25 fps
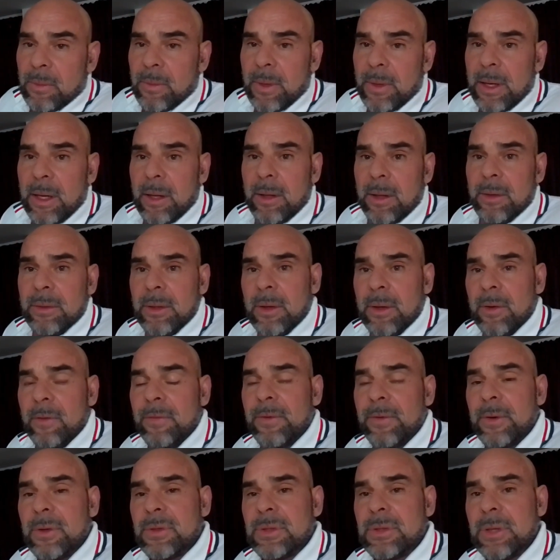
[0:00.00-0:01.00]
well,
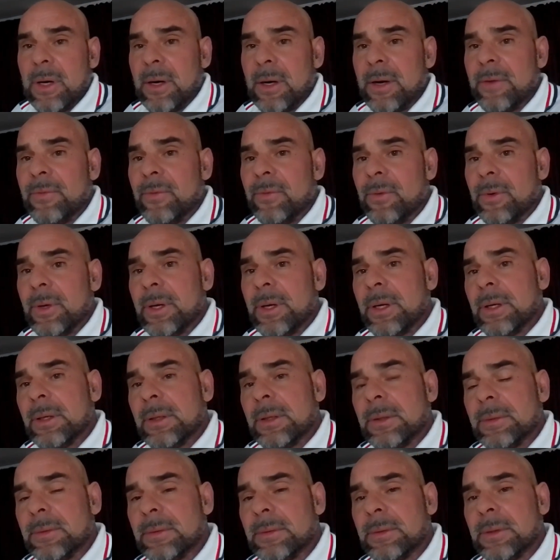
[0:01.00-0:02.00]
feel sorry for you.
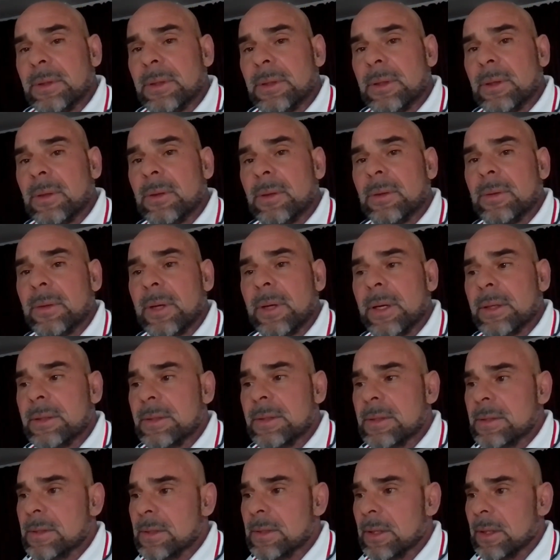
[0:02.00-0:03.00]

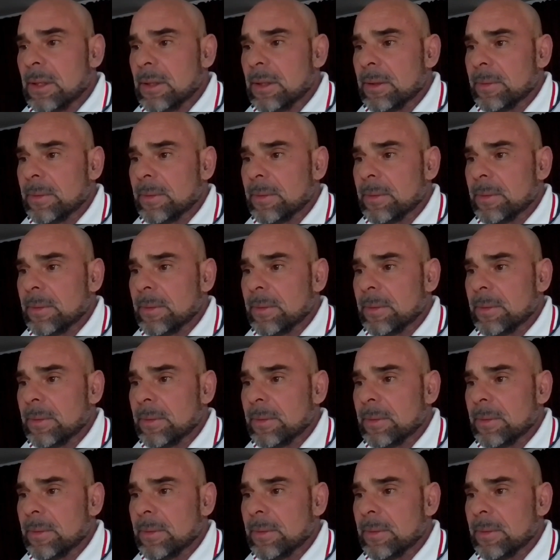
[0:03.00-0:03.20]
It's